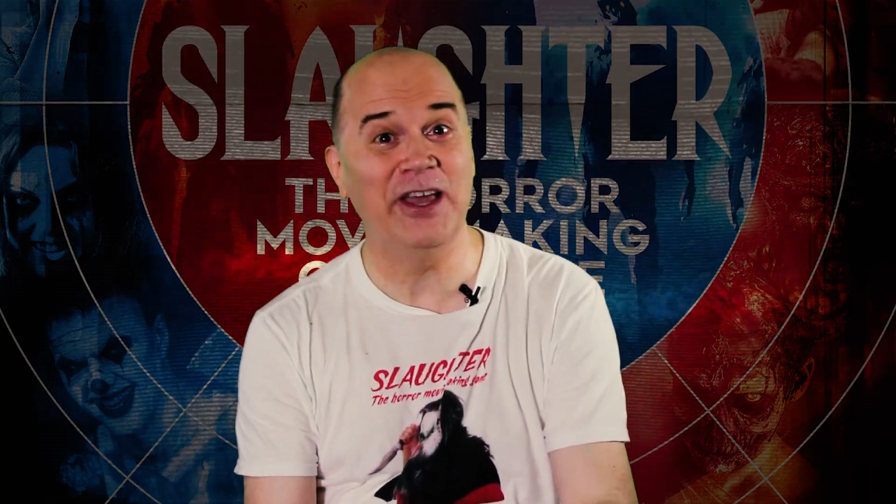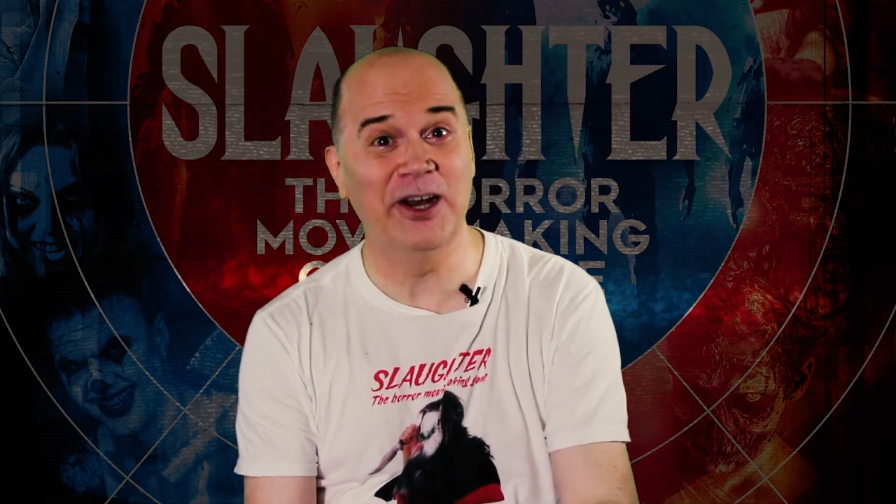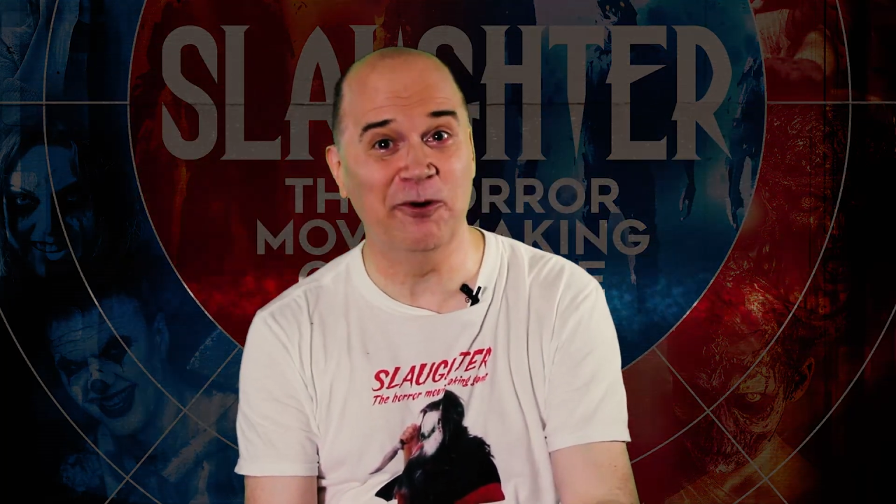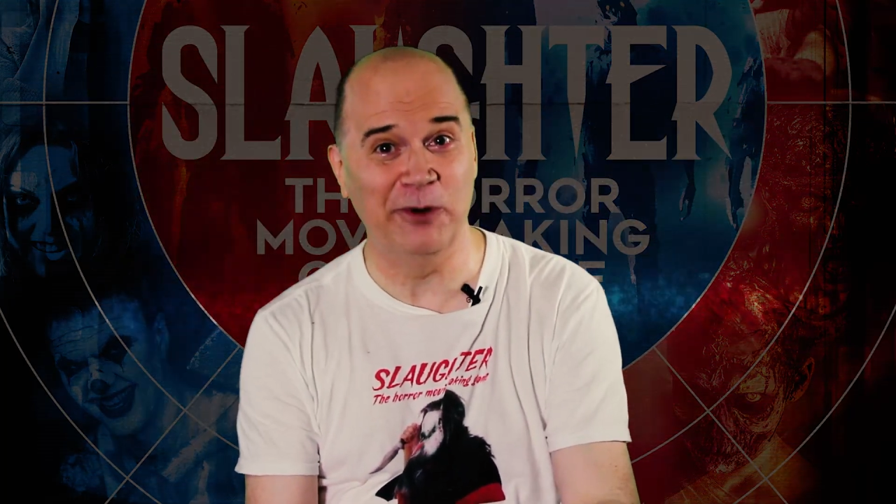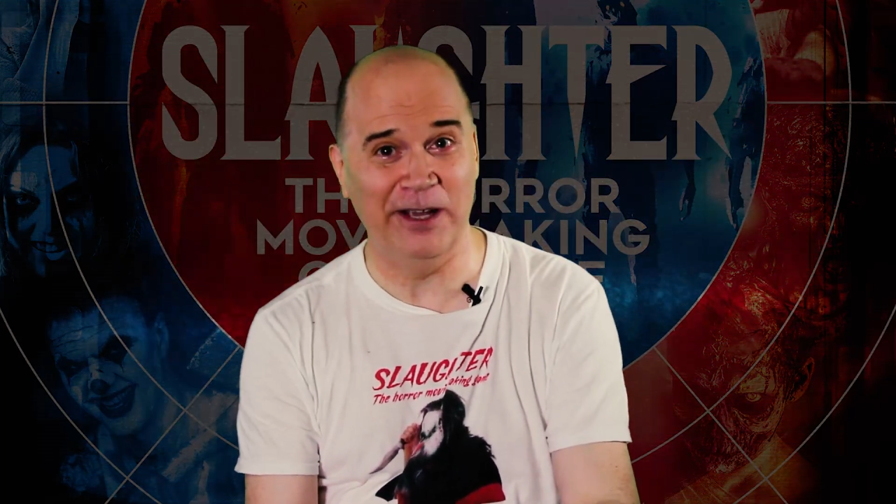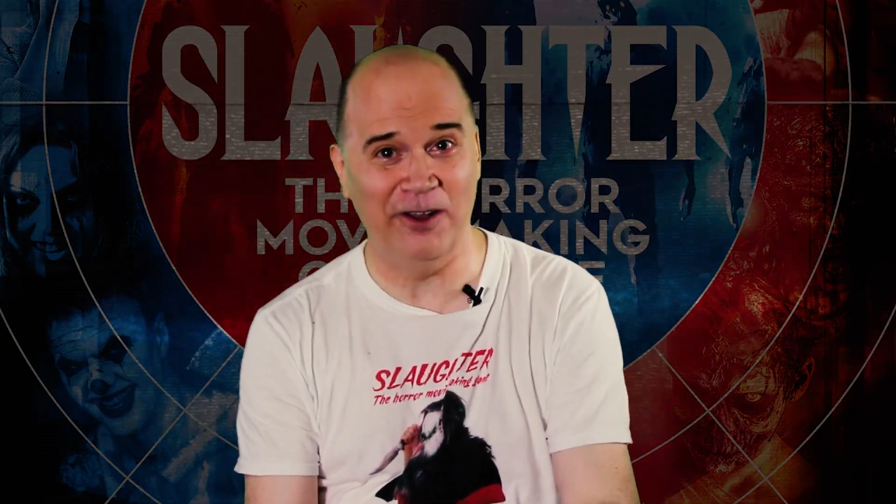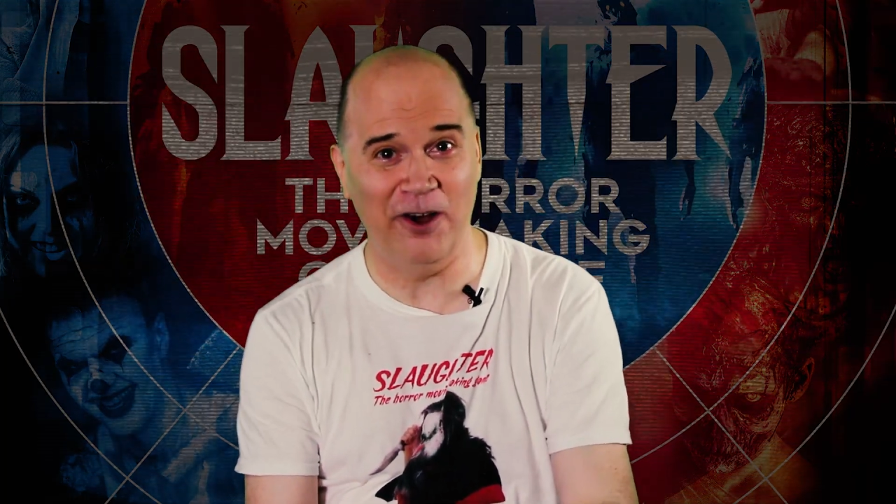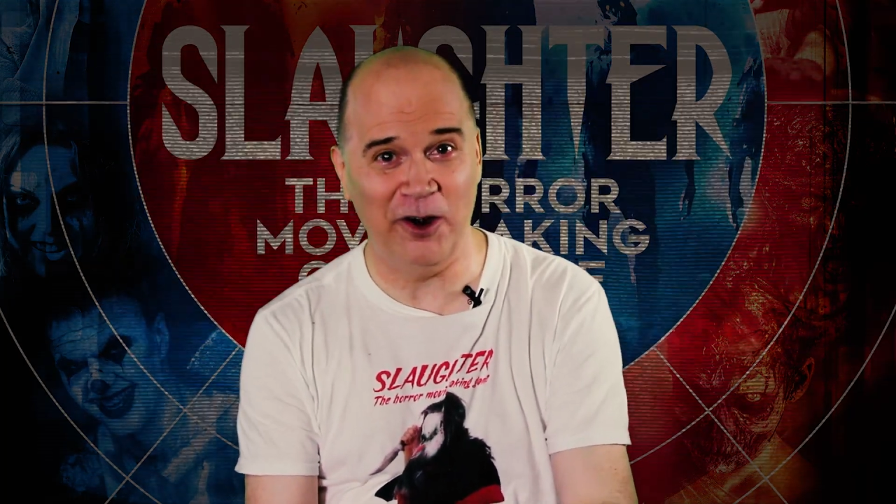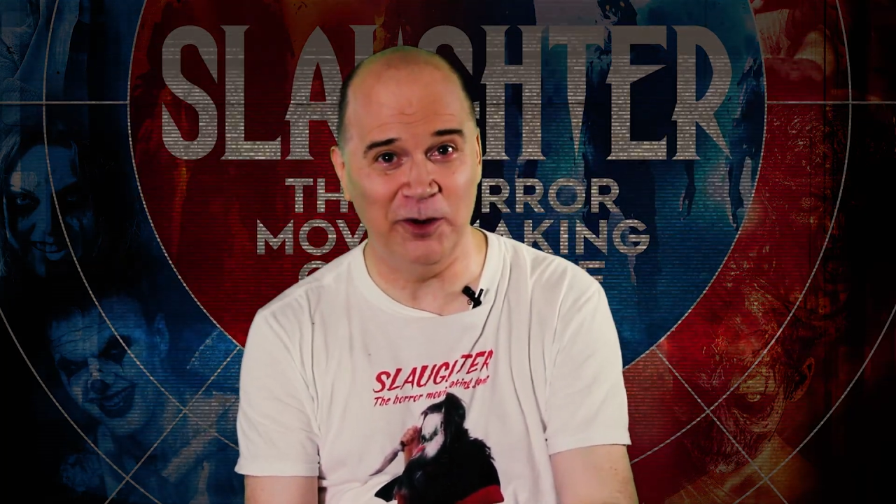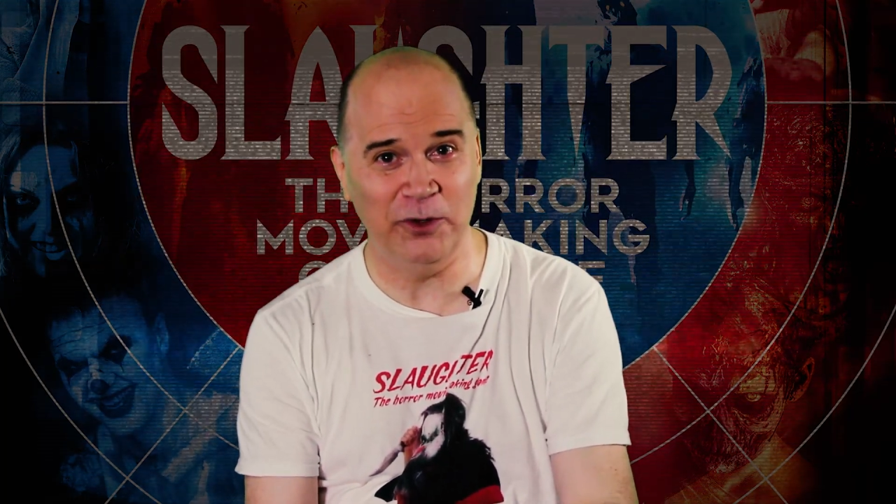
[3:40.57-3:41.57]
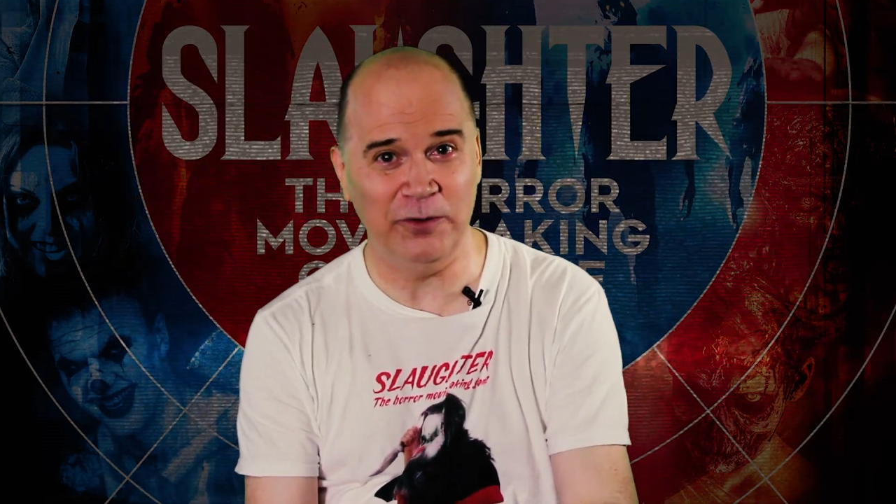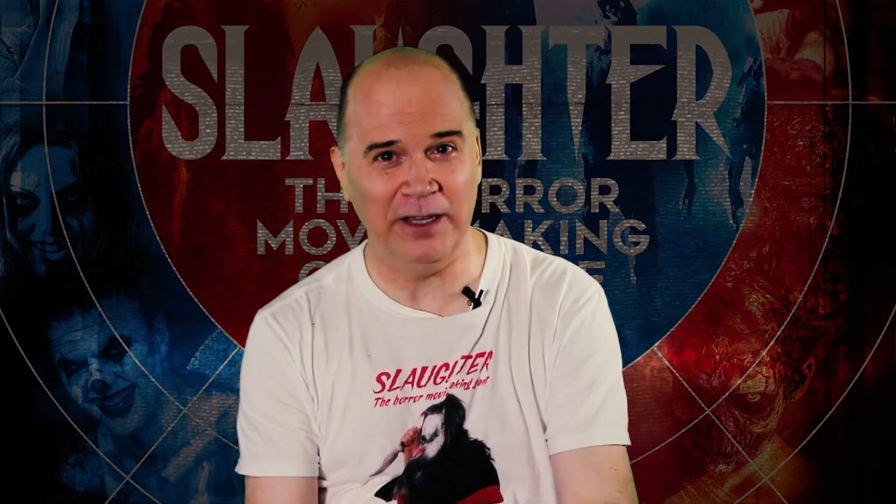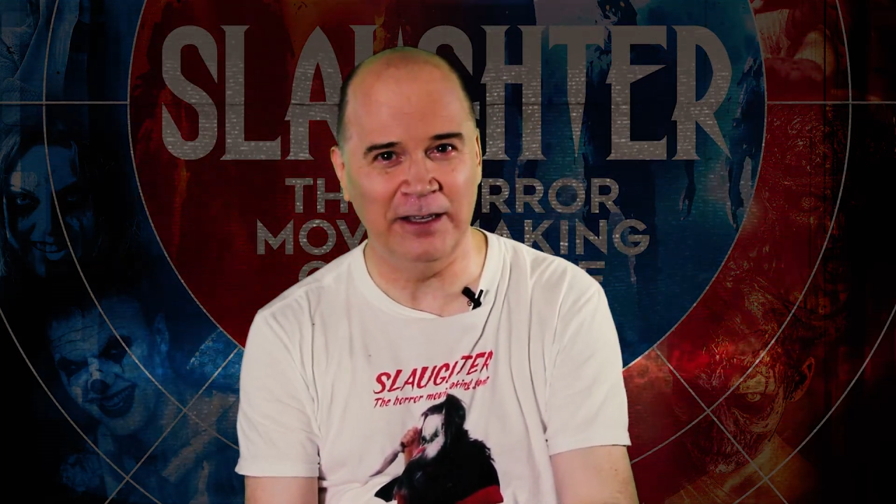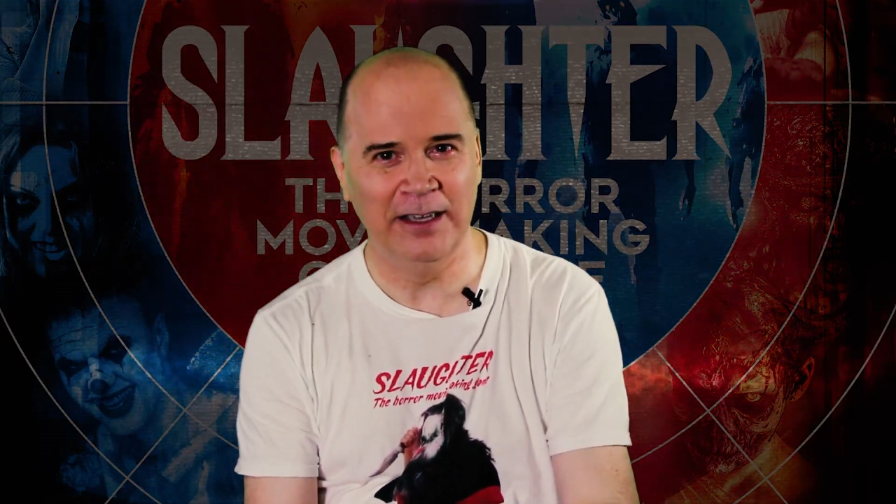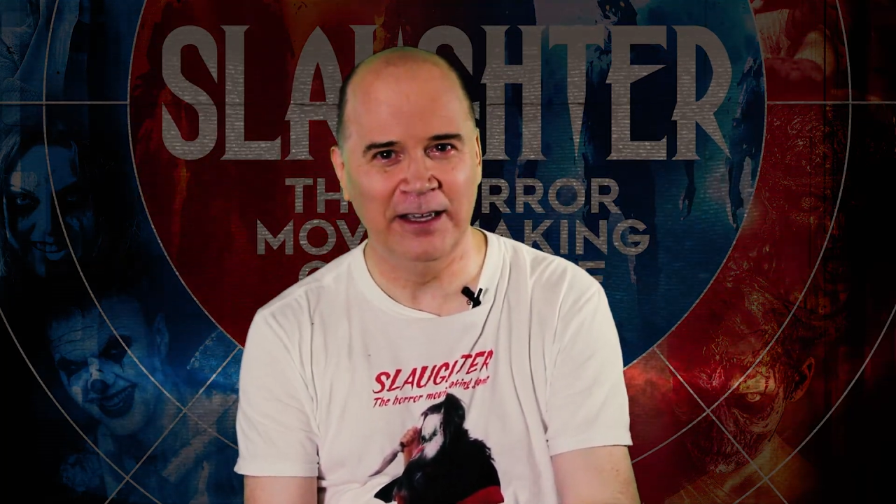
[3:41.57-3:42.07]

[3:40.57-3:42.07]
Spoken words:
in a real horror movie.